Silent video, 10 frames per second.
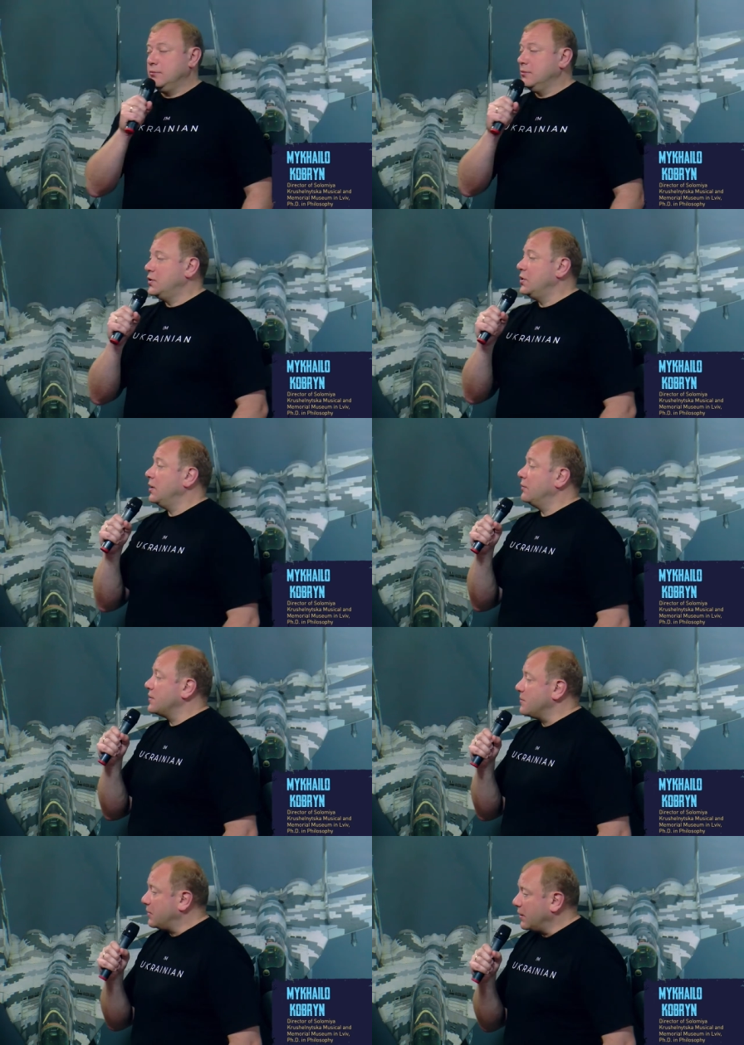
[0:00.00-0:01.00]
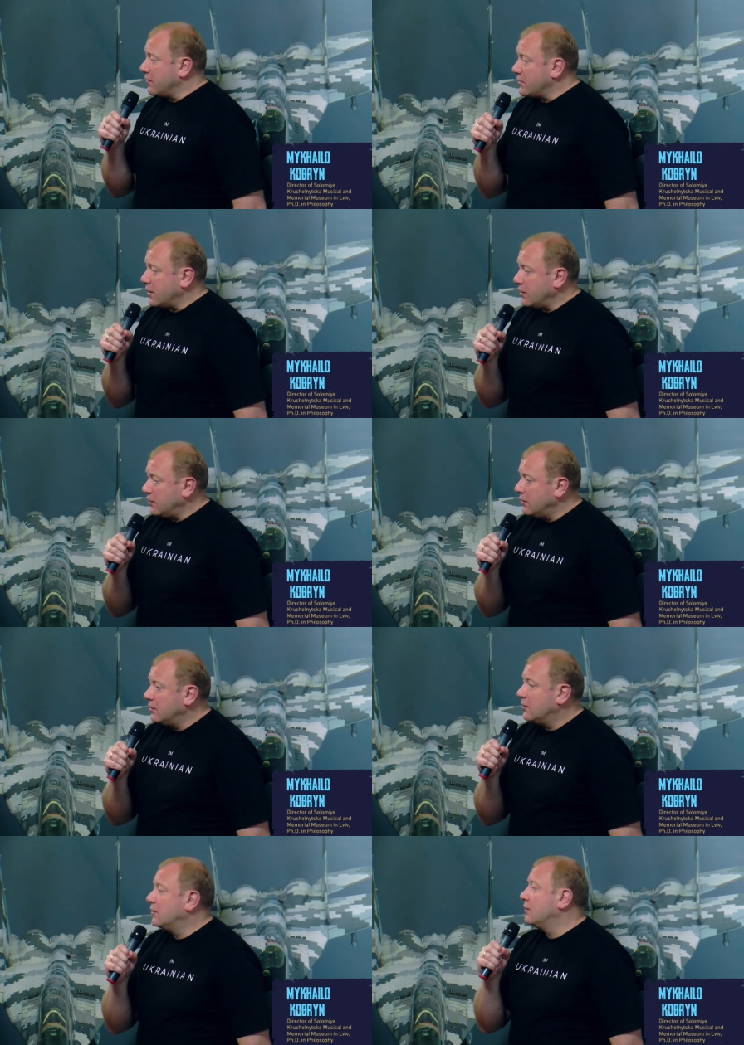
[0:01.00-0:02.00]
the songs of
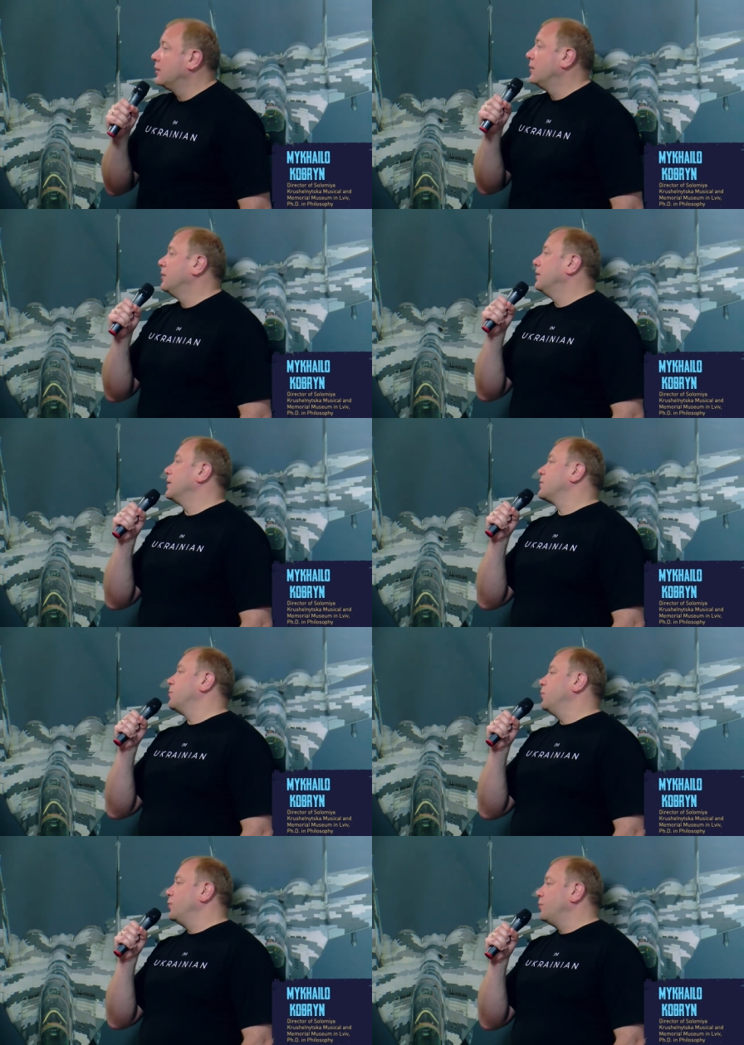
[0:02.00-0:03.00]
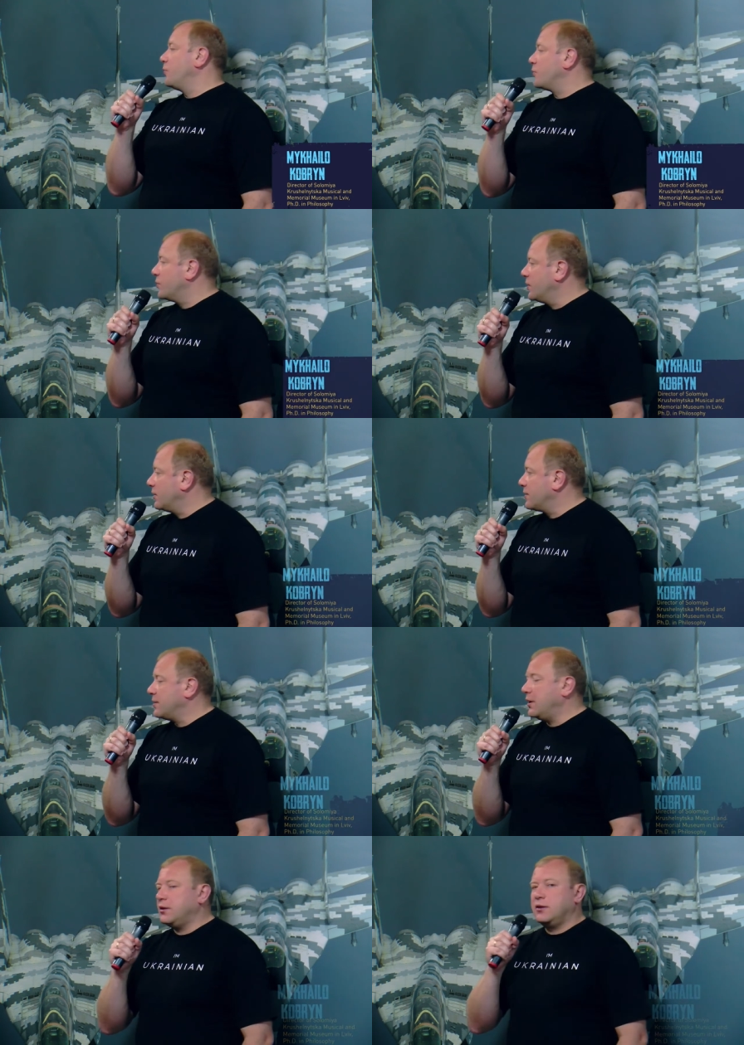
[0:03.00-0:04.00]
my people, of my
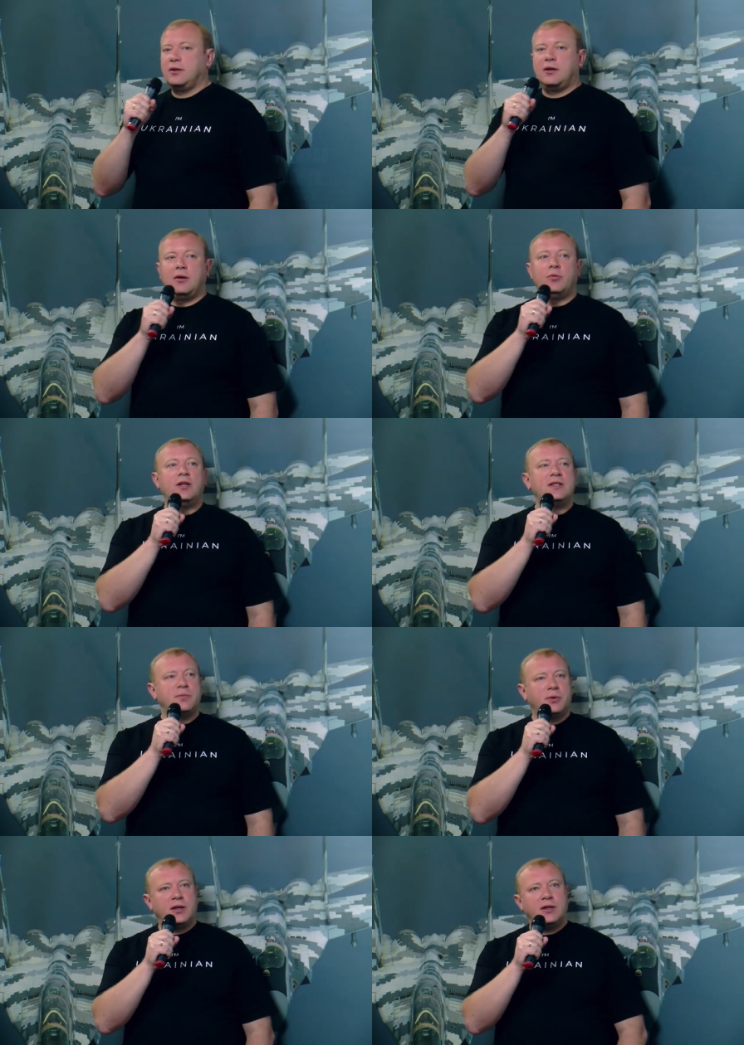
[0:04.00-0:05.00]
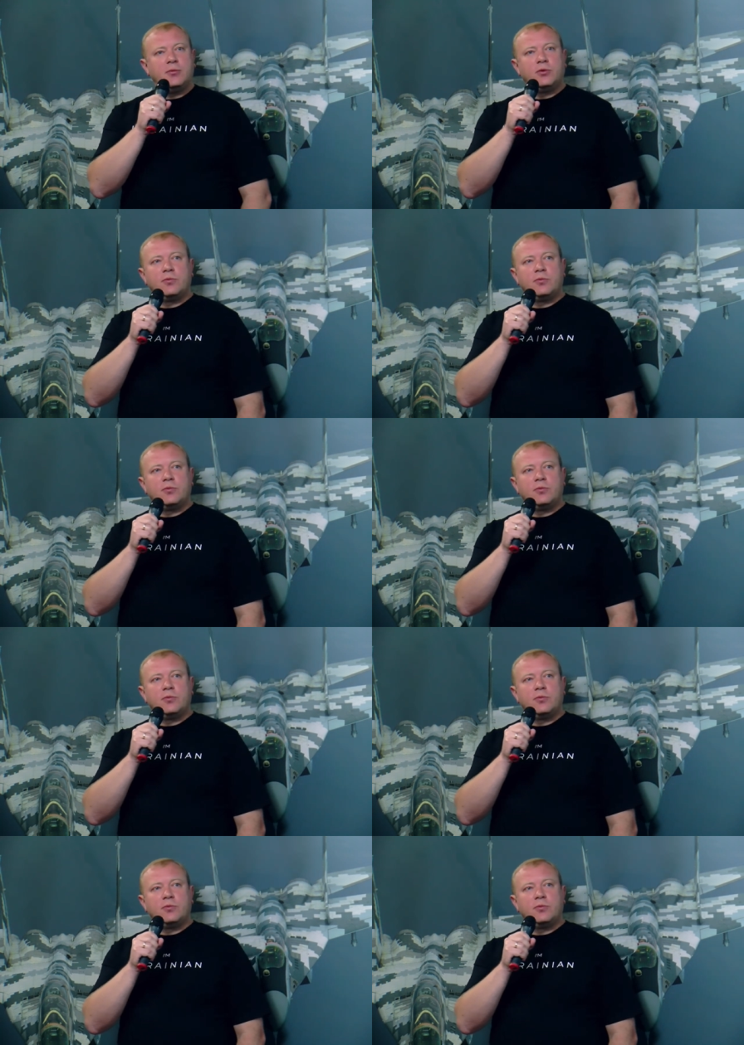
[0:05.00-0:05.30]
country. Do we have questions?